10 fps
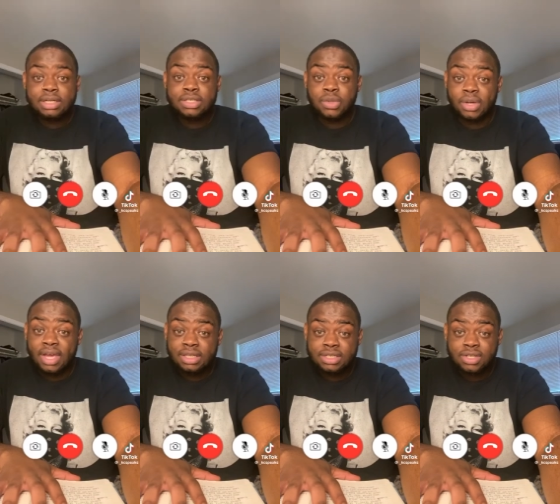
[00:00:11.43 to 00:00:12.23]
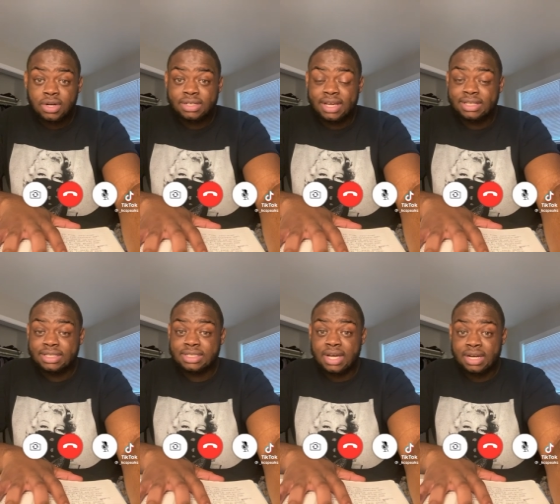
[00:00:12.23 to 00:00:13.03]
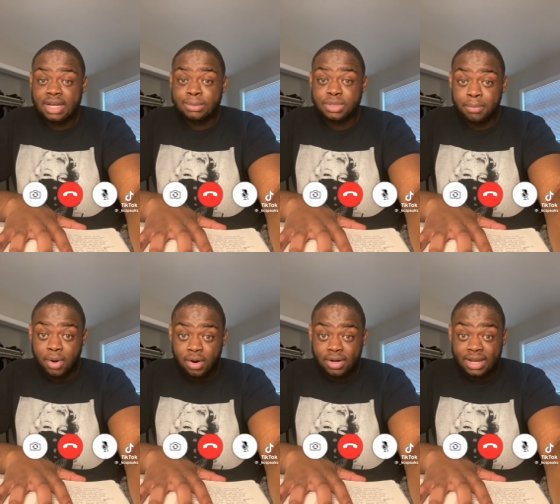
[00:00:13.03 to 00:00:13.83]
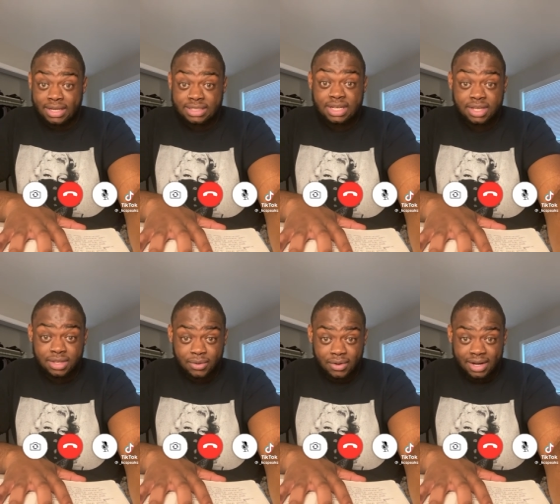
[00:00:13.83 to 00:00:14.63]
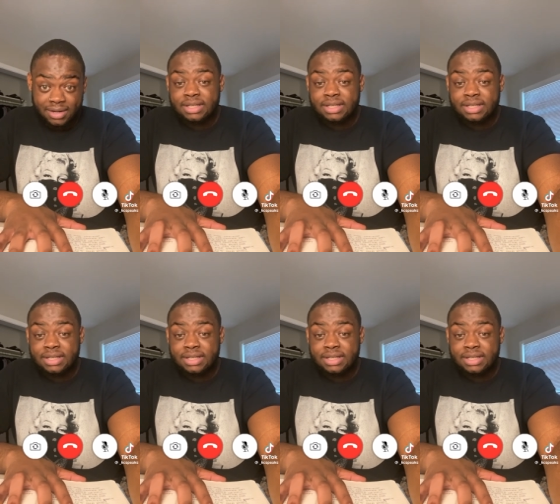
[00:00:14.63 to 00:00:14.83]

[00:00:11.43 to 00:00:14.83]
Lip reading: So Kayla started dating this guy named Jamari in 10th grade.